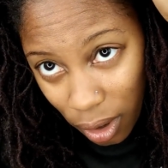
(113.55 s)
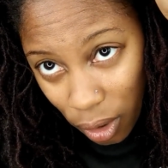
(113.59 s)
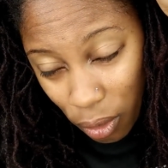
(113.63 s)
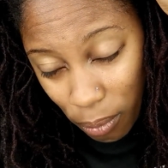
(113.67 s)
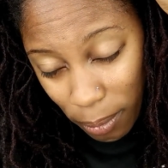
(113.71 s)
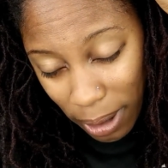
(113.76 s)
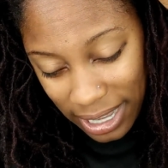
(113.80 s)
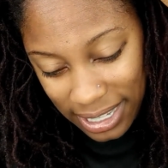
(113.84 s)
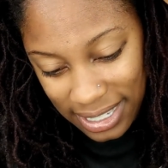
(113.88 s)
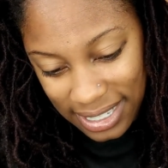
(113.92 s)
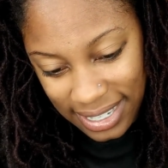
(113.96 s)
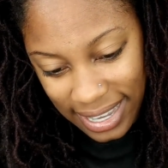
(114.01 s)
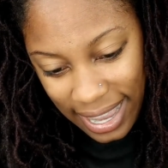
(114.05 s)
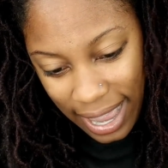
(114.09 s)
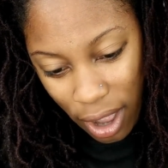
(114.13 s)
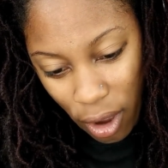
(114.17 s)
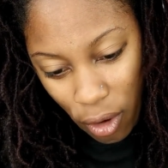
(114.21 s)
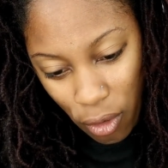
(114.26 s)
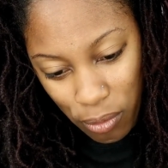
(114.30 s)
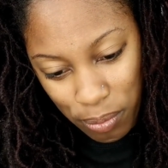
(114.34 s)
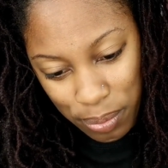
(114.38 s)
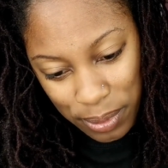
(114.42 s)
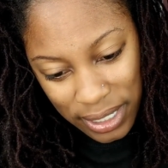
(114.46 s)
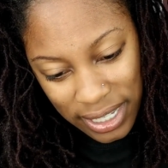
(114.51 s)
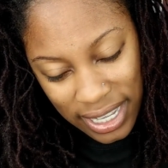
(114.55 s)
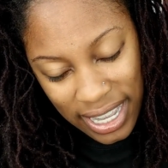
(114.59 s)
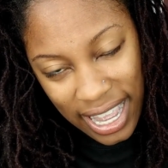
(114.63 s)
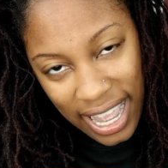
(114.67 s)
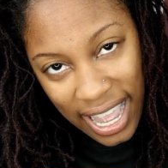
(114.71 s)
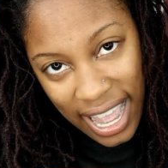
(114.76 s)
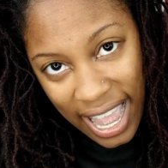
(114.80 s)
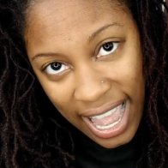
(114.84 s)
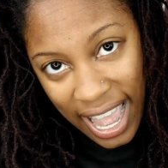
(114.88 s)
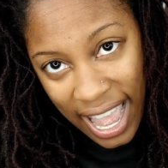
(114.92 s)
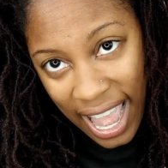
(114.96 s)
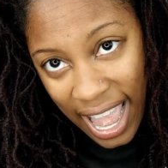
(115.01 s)
on my scalp,
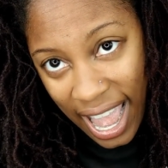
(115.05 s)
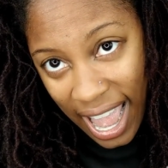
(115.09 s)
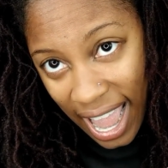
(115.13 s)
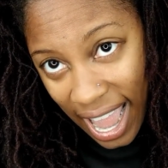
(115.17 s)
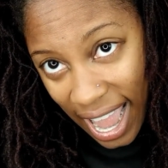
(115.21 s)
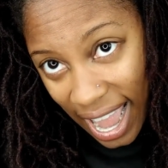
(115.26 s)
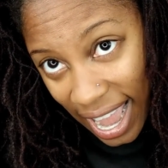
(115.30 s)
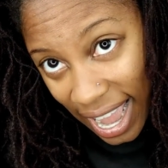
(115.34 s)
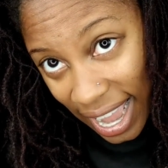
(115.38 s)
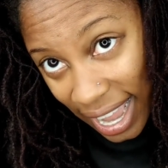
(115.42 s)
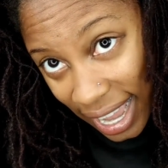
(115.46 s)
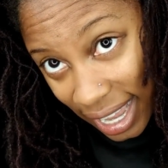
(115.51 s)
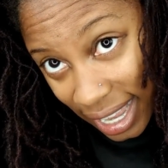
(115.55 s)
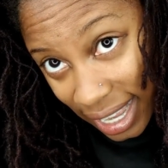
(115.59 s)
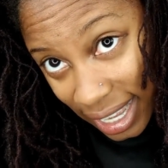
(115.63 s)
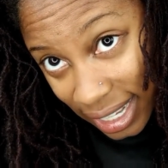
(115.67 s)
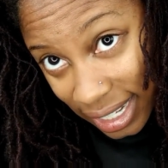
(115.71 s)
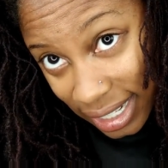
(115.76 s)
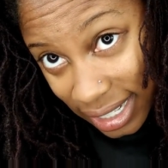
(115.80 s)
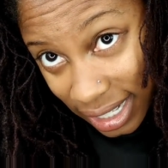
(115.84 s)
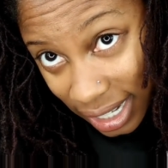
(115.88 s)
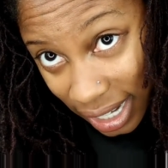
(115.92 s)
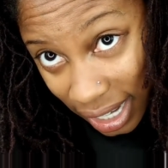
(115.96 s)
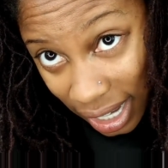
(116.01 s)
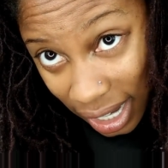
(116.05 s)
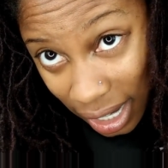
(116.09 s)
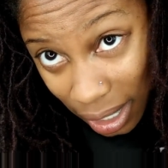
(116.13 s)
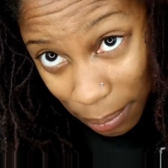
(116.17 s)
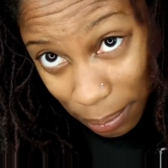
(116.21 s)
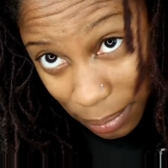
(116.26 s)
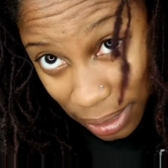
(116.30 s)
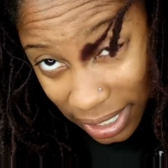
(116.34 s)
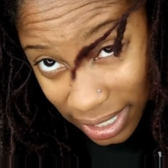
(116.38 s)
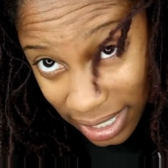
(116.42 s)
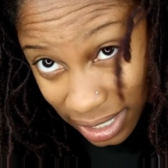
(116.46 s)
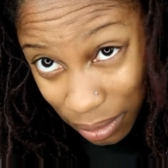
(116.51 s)
and
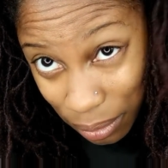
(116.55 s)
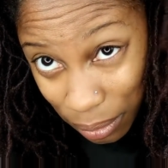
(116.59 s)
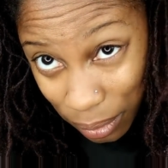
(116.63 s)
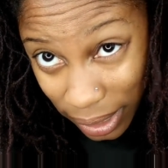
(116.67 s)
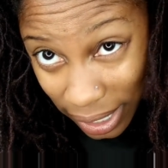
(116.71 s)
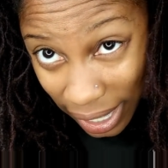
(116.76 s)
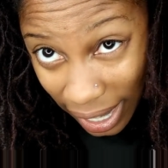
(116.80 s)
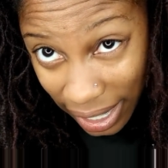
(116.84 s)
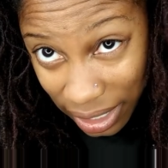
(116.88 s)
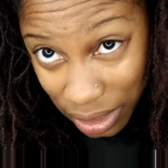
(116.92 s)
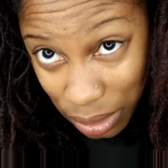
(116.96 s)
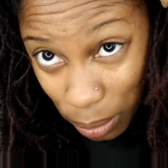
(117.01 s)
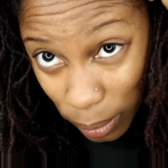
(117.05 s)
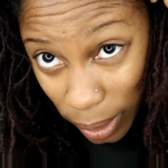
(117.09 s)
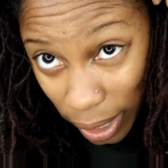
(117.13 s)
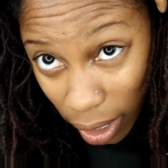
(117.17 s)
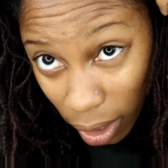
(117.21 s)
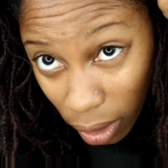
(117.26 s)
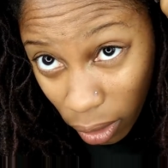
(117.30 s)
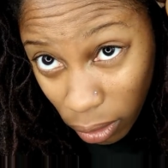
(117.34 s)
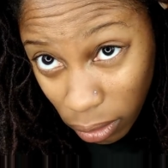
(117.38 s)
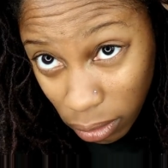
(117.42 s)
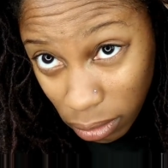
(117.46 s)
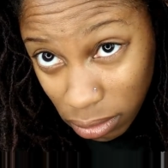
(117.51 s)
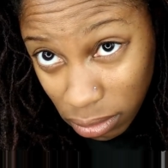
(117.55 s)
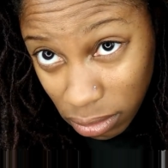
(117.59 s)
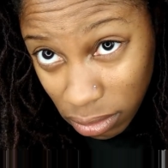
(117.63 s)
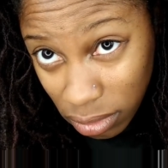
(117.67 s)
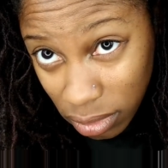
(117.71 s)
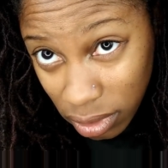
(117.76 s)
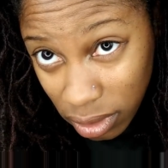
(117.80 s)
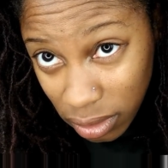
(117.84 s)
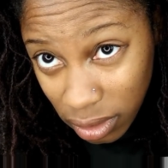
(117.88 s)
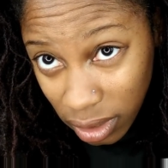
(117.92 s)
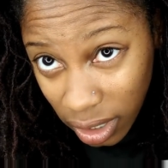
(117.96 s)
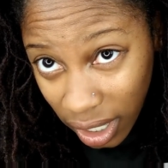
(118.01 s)
it didn't react well.
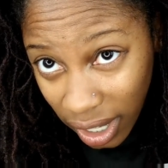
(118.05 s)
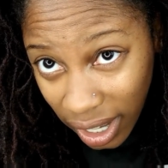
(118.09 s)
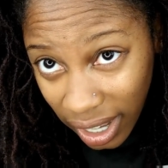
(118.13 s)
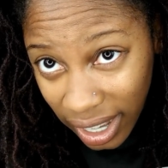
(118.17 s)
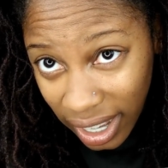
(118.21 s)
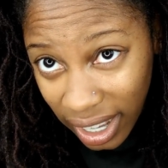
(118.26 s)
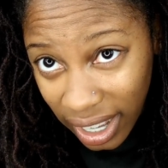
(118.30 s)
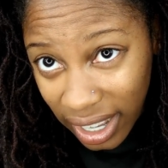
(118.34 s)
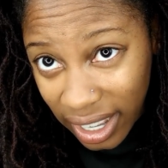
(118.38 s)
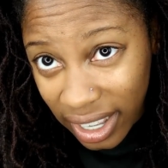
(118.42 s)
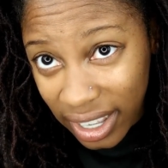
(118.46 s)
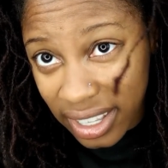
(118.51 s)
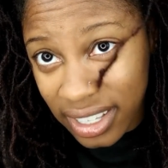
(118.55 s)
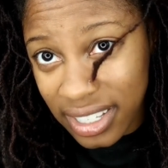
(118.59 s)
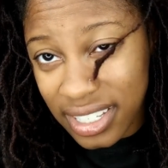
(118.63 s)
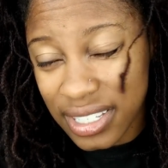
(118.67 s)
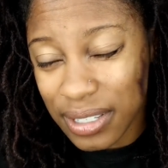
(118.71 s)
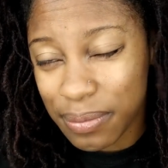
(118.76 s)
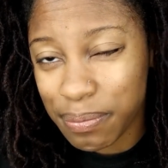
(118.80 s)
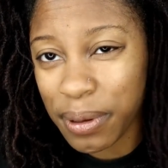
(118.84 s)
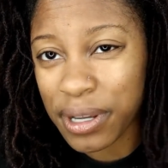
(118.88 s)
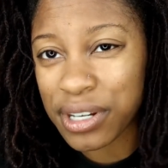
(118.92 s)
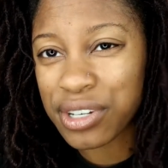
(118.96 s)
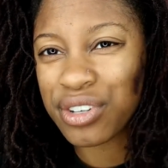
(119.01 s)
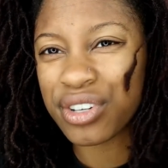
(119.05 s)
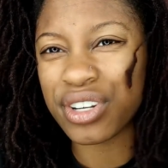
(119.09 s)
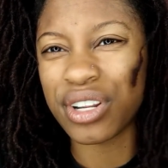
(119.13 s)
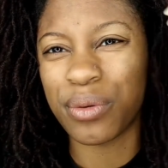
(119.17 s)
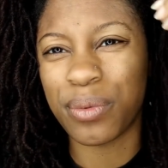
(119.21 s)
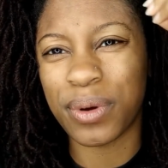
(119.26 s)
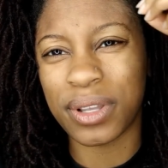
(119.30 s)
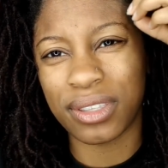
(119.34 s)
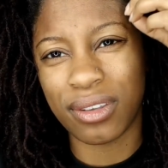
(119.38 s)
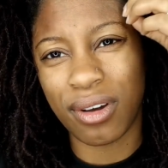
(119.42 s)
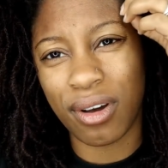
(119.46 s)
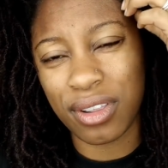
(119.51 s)
Especially
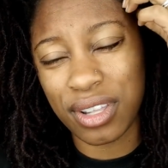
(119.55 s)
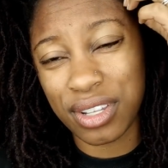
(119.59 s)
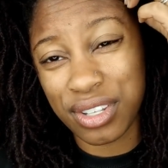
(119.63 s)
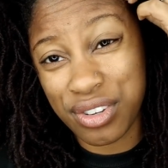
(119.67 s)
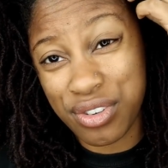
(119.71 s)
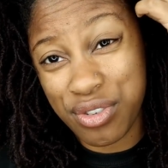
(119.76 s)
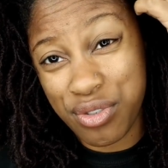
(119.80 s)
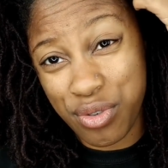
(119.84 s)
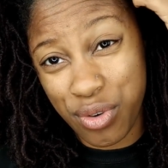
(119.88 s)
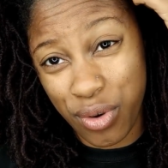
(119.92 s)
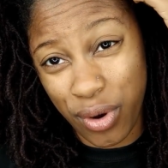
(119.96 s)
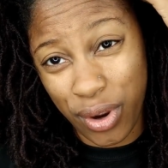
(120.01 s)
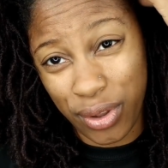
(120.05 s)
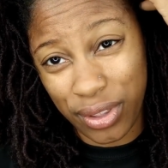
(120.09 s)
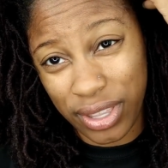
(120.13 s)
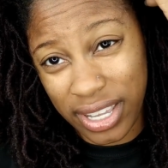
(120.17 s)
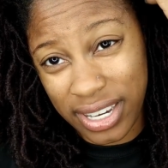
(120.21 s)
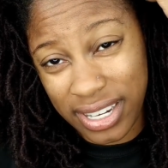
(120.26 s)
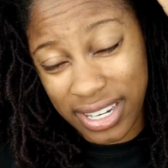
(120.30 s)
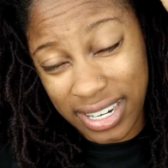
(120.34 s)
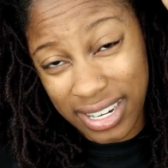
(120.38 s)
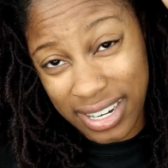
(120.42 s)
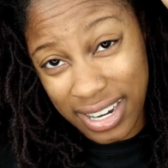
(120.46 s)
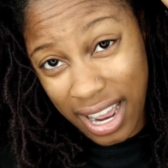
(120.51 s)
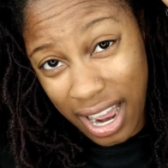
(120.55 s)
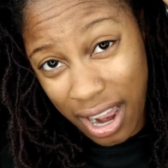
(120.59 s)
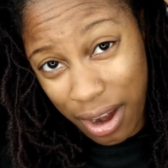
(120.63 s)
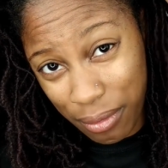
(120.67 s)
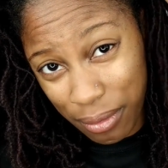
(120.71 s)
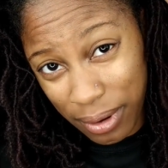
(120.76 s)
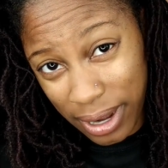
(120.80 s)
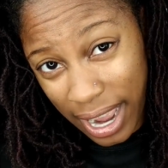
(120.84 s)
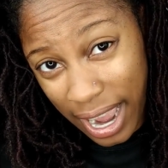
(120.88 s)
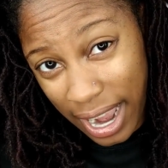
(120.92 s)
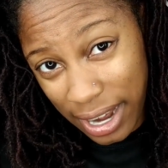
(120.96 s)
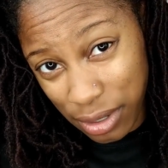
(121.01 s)
with all this new growth, it did
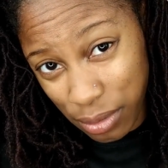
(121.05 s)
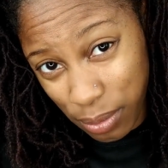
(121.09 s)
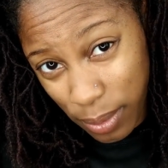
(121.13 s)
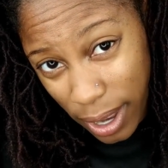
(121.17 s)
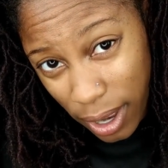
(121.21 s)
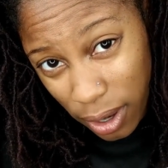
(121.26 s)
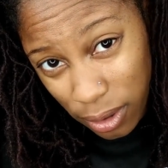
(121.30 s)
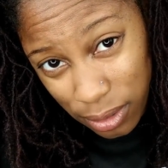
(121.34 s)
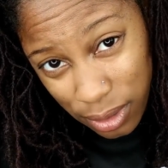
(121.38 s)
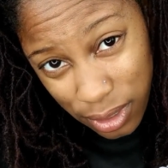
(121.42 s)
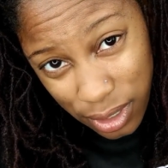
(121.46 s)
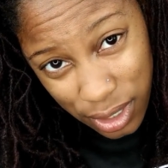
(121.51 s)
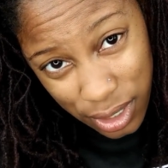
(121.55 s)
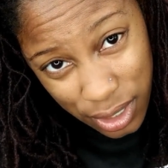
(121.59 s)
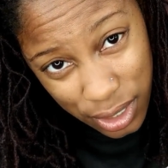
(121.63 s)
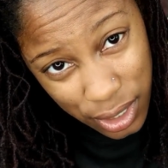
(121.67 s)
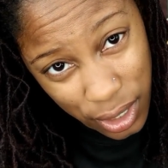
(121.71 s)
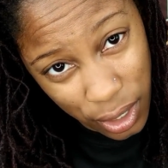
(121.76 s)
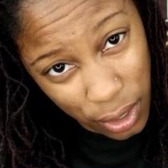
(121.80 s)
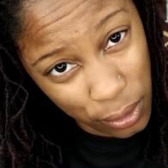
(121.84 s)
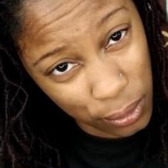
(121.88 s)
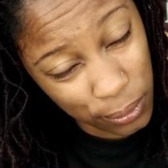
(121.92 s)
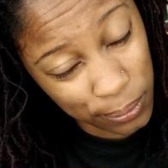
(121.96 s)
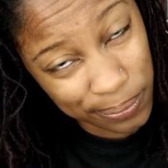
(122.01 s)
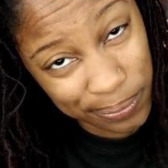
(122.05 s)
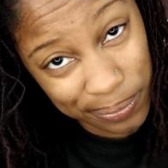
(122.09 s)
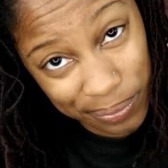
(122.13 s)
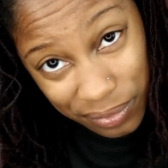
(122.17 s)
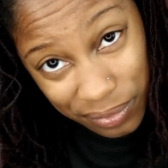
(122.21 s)
not react well. So